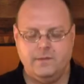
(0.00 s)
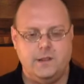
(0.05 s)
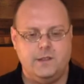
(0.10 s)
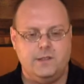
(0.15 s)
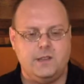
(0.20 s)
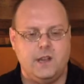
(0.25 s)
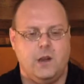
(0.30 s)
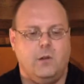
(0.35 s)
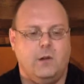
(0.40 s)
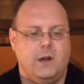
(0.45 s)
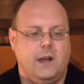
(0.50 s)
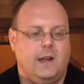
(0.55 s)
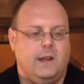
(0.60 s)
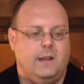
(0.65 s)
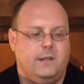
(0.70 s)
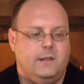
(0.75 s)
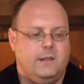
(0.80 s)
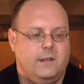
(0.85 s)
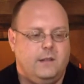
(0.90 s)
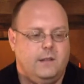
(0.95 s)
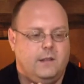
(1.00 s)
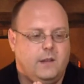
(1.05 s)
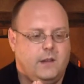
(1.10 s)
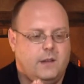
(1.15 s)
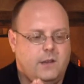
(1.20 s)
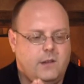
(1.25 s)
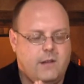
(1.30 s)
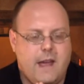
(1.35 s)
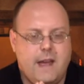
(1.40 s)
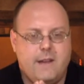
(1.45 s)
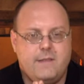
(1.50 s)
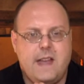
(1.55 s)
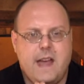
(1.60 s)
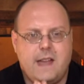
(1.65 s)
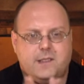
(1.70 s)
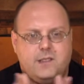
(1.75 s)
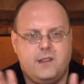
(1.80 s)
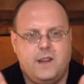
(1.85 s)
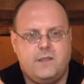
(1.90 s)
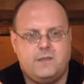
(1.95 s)
so uh, you have
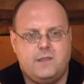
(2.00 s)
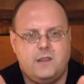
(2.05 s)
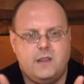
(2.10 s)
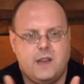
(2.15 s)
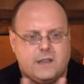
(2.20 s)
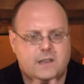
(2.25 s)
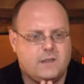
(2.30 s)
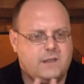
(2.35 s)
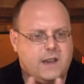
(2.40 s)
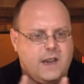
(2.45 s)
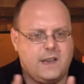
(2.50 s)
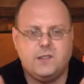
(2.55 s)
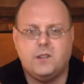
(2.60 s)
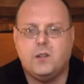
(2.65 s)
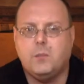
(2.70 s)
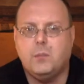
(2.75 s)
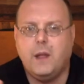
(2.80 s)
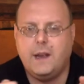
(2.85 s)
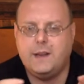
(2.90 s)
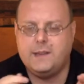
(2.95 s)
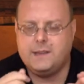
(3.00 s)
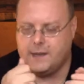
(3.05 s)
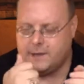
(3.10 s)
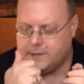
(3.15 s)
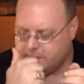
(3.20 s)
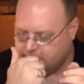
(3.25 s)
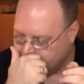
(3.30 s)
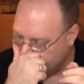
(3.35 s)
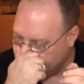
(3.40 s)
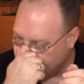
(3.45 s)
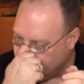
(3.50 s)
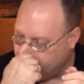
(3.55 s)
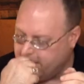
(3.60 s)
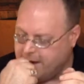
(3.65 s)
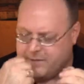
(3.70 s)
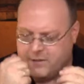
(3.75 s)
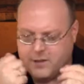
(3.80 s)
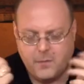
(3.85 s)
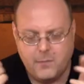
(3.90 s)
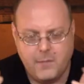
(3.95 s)
that. So you have deductive tasting or blind tasting. So
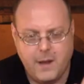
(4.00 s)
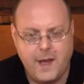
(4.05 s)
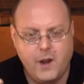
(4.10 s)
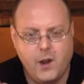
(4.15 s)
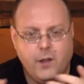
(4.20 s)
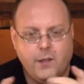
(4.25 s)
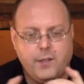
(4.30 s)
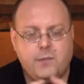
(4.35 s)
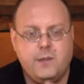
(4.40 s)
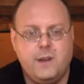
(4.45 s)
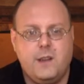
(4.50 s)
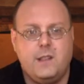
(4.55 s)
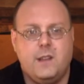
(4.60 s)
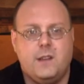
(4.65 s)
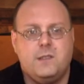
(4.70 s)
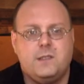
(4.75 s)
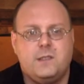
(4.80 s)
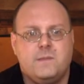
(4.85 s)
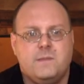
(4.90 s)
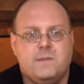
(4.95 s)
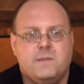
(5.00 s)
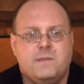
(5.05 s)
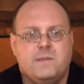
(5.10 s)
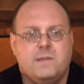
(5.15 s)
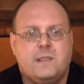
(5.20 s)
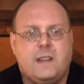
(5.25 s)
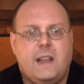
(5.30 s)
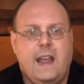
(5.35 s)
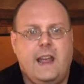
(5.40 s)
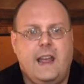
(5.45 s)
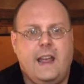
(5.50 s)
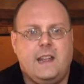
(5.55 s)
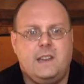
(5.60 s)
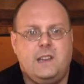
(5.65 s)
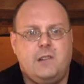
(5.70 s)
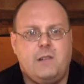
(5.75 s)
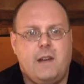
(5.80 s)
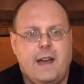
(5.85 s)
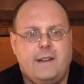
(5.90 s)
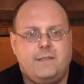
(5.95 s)
you have to combine all three of those
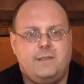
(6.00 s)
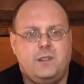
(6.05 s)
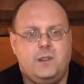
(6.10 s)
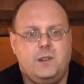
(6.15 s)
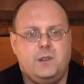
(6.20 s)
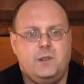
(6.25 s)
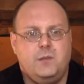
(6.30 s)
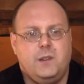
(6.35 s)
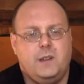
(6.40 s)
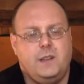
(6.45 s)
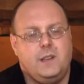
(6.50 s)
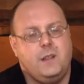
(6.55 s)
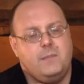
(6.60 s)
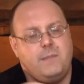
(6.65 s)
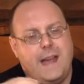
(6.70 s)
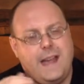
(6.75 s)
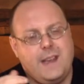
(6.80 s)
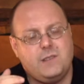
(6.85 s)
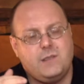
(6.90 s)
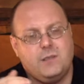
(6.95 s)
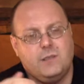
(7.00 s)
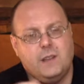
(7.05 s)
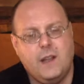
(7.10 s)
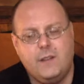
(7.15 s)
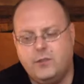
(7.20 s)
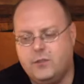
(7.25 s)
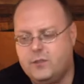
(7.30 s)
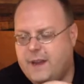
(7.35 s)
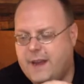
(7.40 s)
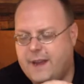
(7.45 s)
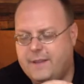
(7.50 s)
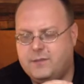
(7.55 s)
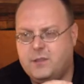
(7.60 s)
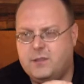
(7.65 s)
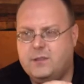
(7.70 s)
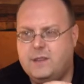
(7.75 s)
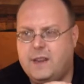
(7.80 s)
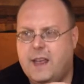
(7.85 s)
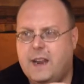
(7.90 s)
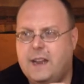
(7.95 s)
and you have to in the master level you have
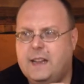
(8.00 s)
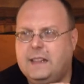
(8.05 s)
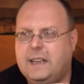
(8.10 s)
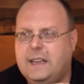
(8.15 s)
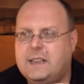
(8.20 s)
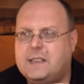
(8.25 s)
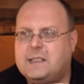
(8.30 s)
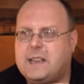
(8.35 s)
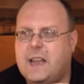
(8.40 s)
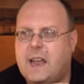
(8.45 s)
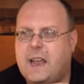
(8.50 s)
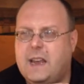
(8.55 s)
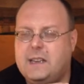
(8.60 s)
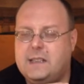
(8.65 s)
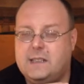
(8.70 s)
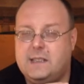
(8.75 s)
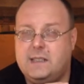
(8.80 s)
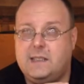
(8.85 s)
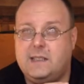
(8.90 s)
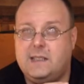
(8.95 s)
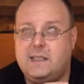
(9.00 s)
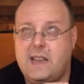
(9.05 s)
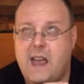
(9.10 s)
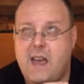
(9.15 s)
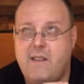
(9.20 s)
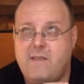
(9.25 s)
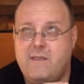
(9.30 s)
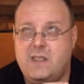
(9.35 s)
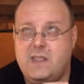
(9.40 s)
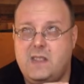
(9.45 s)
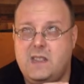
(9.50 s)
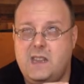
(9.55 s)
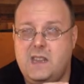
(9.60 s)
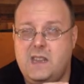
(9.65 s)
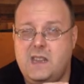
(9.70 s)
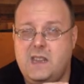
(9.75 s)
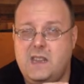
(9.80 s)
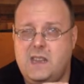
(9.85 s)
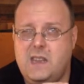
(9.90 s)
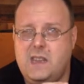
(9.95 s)
to get at least a
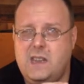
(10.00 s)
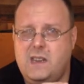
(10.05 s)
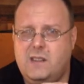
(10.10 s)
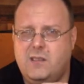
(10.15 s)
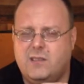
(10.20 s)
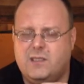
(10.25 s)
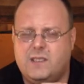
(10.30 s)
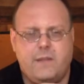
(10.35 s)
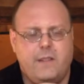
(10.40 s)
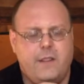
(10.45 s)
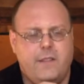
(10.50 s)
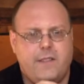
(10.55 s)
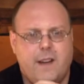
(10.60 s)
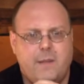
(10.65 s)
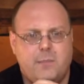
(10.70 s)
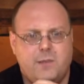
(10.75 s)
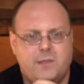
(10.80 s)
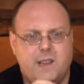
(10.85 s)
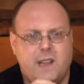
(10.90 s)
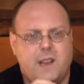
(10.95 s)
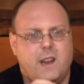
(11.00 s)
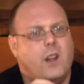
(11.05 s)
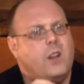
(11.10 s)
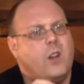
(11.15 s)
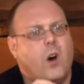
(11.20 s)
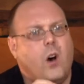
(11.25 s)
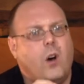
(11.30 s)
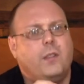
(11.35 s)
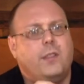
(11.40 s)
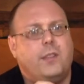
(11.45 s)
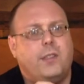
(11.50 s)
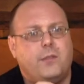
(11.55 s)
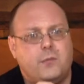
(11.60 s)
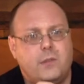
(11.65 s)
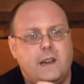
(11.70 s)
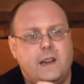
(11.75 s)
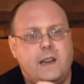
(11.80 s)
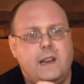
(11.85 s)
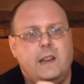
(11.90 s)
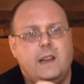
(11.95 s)
70 or 75% on all
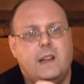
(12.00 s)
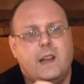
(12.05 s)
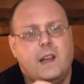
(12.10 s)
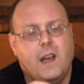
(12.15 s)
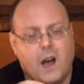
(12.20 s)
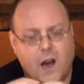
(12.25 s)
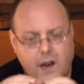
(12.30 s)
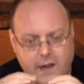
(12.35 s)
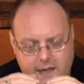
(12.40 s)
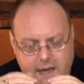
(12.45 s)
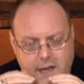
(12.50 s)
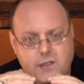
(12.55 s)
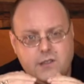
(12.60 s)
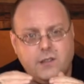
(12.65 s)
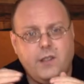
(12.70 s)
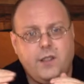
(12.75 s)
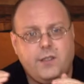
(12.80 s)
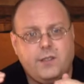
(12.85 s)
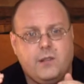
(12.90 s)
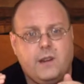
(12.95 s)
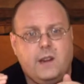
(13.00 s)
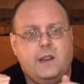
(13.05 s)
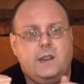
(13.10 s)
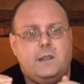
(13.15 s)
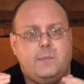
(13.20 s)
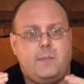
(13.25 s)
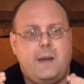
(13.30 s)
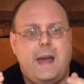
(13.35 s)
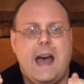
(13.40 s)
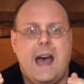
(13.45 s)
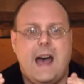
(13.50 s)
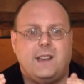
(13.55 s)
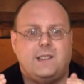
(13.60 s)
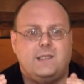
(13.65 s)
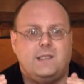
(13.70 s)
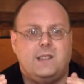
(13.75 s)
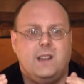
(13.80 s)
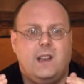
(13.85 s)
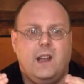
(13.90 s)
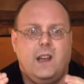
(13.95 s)
three on each of the three to
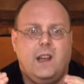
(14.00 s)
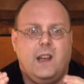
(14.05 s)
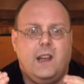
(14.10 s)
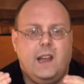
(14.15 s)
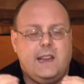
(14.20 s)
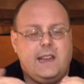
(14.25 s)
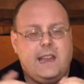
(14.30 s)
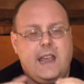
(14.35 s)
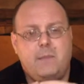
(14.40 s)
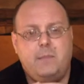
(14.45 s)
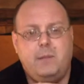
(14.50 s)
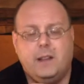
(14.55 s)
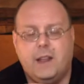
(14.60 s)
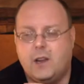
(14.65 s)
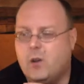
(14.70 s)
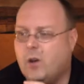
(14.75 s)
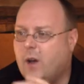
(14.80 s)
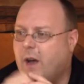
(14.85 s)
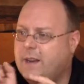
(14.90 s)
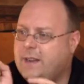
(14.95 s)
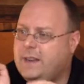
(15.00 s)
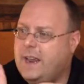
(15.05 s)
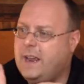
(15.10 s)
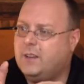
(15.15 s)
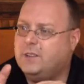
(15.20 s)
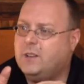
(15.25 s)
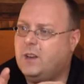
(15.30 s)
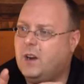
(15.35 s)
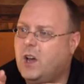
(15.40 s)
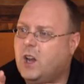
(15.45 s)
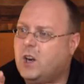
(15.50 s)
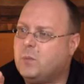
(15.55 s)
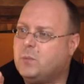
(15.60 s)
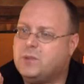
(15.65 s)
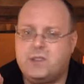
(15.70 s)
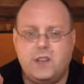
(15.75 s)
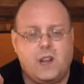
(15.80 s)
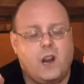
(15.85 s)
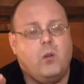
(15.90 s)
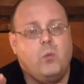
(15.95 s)
pass you can't be like well oh, i nailed it
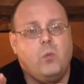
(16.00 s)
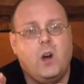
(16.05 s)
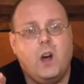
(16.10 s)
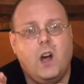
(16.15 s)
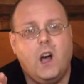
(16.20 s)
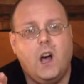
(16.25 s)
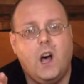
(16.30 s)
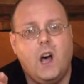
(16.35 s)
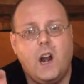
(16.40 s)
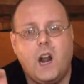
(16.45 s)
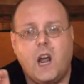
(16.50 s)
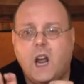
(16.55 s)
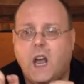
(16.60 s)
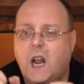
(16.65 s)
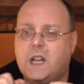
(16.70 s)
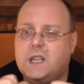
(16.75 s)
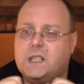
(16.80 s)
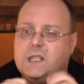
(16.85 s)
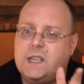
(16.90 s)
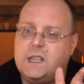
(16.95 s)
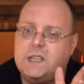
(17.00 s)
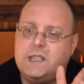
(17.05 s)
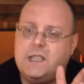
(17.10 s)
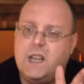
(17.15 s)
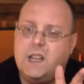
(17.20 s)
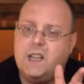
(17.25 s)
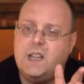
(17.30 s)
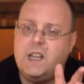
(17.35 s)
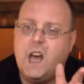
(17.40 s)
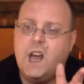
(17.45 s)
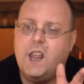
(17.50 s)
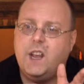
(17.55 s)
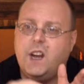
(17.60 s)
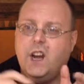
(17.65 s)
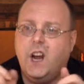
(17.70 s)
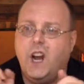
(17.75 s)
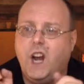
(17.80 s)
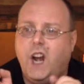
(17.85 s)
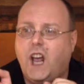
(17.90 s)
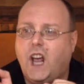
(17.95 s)
100% on one and i got a 60 on the
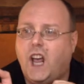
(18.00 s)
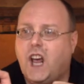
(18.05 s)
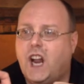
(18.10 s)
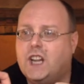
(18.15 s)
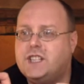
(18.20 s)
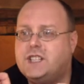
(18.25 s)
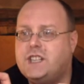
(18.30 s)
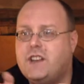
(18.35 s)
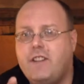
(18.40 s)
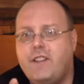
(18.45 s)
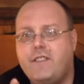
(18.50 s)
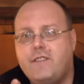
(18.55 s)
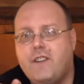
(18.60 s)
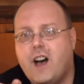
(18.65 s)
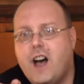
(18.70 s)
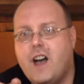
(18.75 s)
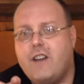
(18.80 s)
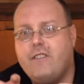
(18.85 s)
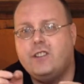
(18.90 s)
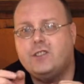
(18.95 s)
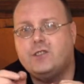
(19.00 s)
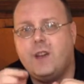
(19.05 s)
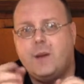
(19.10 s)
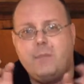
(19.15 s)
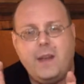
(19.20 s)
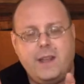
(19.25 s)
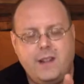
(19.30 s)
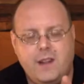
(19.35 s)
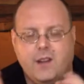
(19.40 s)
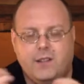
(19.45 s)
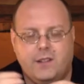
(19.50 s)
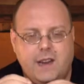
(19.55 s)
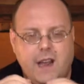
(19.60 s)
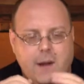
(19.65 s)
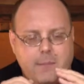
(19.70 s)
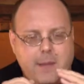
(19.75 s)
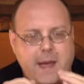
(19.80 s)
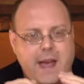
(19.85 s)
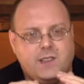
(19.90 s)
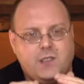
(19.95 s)
other and i got a 75 and so i pa-. no you
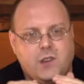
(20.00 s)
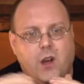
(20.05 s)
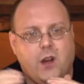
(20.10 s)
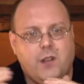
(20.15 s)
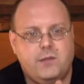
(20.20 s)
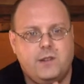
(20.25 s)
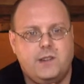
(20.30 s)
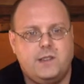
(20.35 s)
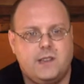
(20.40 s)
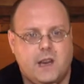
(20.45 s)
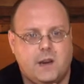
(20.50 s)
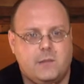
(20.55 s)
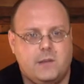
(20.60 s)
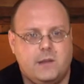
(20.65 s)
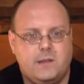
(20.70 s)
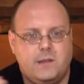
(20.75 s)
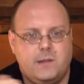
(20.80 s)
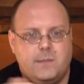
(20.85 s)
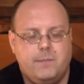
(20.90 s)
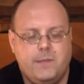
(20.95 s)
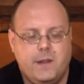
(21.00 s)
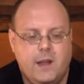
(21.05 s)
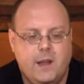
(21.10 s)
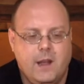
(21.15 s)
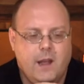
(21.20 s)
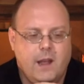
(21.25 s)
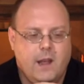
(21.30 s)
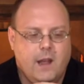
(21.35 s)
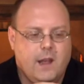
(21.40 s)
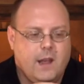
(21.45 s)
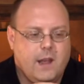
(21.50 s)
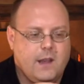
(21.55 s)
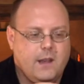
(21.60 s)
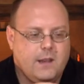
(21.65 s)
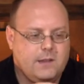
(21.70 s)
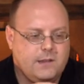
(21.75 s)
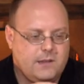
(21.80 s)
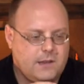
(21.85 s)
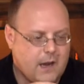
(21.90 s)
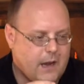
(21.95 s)
got to pass all three segments
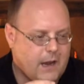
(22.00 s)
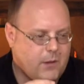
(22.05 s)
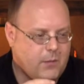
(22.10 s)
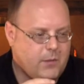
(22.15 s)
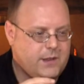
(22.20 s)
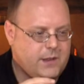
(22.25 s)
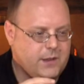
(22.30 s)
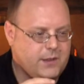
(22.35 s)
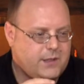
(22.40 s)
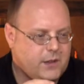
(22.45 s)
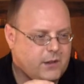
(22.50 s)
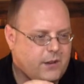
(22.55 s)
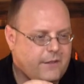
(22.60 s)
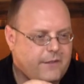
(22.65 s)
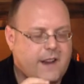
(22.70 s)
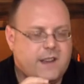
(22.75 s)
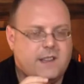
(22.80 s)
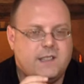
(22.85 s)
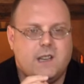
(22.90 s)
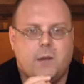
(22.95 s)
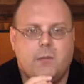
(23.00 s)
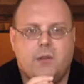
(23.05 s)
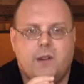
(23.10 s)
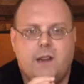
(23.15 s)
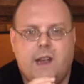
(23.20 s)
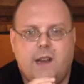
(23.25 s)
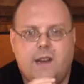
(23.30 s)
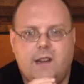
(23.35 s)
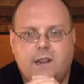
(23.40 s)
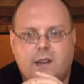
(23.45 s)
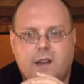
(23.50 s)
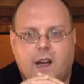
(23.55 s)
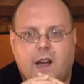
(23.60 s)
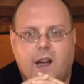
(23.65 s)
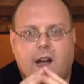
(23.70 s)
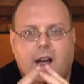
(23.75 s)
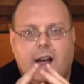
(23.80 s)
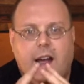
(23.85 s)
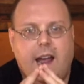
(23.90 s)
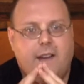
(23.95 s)
so, uh, with the certified sommelier
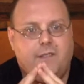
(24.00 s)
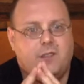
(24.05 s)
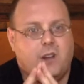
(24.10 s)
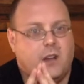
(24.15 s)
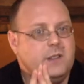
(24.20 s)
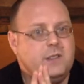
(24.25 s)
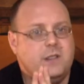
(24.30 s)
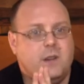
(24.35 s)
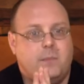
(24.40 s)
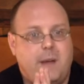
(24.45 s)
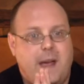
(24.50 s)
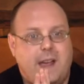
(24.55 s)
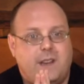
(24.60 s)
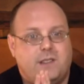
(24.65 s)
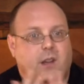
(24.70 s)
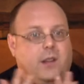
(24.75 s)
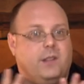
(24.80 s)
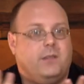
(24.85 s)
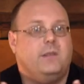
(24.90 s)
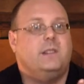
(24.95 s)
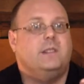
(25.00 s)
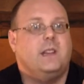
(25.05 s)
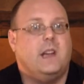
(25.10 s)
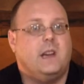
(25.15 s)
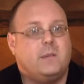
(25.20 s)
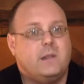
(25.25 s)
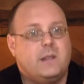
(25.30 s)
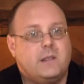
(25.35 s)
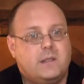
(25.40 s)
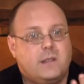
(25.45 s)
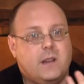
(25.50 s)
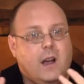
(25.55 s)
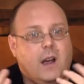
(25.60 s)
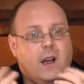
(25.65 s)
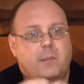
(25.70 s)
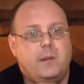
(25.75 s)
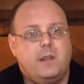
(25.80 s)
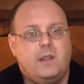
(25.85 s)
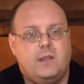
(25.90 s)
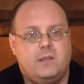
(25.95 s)
uh, i have to also pass all three segments
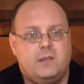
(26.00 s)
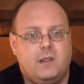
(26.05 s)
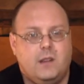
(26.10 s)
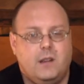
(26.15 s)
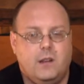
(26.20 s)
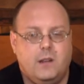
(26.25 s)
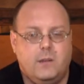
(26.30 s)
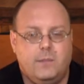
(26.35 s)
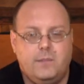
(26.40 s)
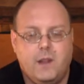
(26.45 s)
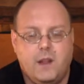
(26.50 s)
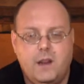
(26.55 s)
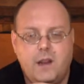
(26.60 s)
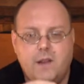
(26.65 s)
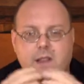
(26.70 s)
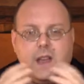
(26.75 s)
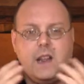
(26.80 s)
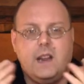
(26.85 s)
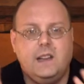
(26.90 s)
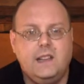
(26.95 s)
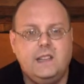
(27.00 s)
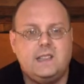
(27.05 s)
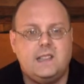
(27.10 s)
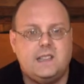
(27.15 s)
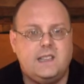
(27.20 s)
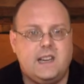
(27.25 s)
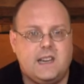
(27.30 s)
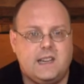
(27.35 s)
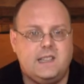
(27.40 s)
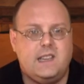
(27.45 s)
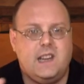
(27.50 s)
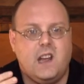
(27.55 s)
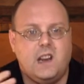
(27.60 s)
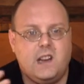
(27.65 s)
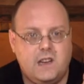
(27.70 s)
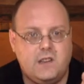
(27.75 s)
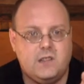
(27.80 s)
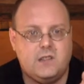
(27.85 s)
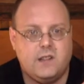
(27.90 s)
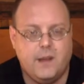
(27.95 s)
uh, but there's a you have to get at least a 60
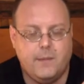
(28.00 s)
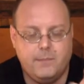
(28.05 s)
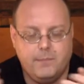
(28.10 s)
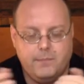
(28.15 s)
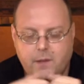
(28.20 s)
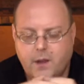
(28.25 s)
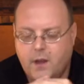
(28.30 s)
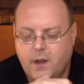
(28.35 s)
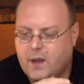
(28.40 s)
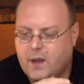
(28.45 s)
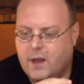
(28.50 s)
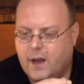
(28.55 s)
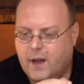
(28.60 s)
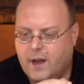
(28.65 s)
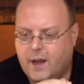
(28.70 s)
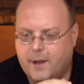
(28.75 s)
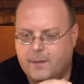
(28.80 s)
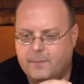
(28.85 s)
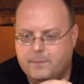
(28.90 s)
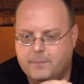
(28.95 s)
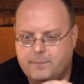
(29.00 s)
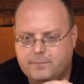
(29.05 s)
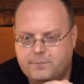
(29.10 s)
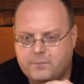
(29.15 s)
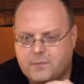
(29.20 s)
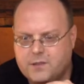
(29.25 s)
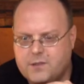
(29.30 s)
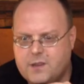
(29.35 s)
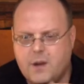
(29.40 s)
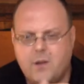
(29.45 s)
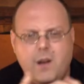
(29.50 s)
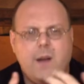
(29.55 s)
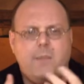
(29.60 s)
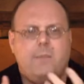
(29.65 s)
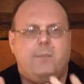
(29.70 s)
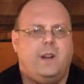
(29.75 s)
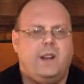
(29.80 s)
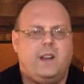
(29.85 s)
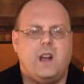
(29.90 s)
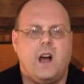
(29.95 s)
on each of them um, so
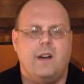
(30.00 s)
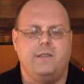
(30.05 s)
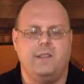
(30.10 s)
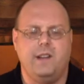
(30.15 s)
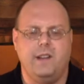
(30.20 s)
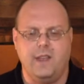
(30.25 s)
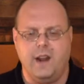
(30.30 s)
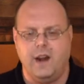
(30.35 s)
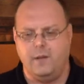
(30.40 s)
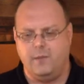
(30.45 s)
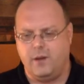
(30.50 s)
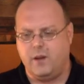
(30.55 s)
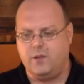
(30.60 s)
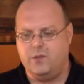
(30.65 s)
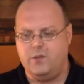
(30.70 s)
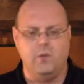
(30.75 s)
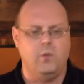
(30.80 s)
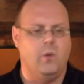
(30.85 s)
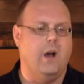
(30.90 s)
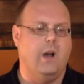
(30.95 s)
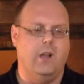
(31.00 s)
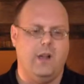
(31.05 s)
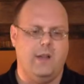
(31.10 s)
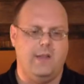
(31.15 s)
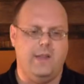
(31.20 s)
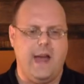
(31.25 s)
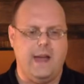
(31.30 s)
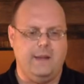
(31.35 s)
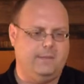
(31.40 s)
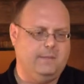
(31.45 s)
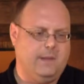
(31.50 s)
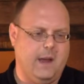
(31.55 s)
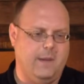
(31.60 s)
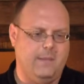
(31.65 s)
I'm pretty confident that I'm going to do well on that.